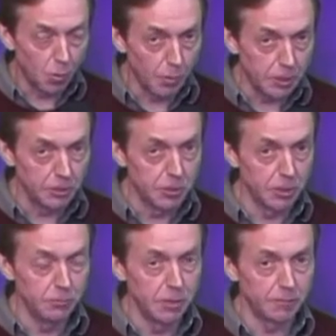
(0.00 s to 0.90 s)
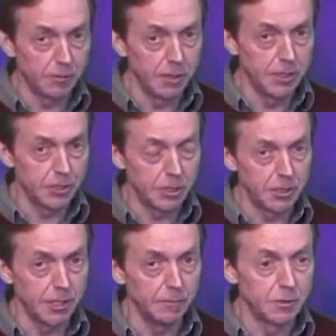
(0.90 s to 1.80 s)
of what we can do, different
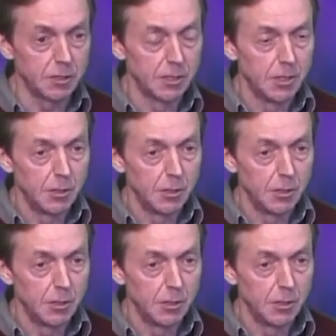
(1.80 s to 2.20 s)
initiatives,